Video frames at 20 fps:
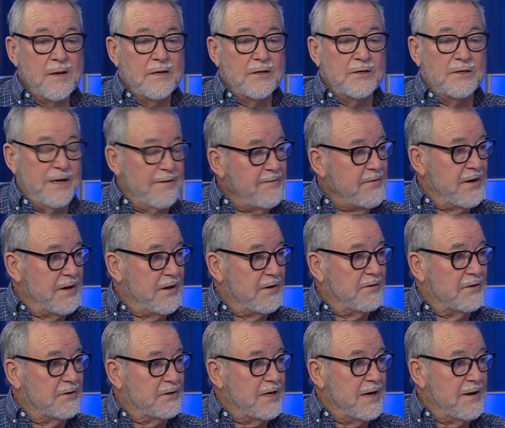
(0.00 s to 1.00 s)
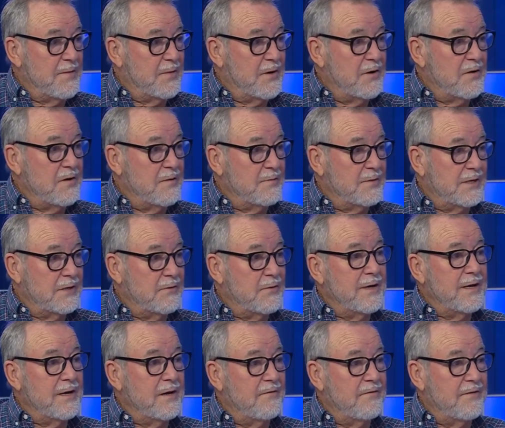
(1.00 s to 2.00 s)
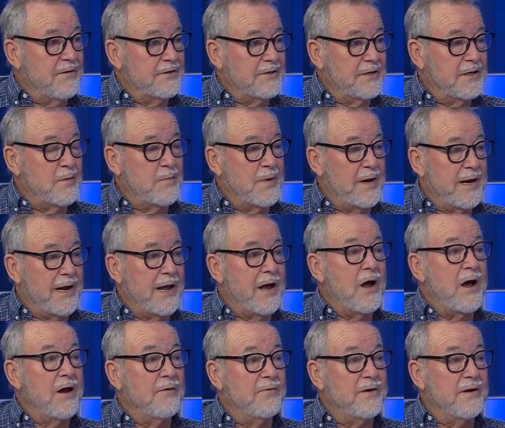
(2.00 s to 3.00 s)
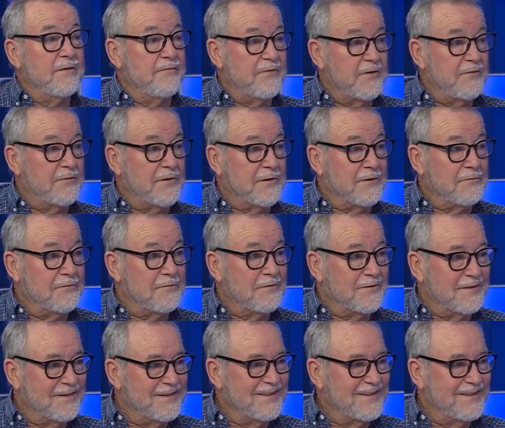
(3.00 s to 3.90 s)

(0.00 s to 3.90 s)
70th at the same time, so we're going to celebrate our 150th.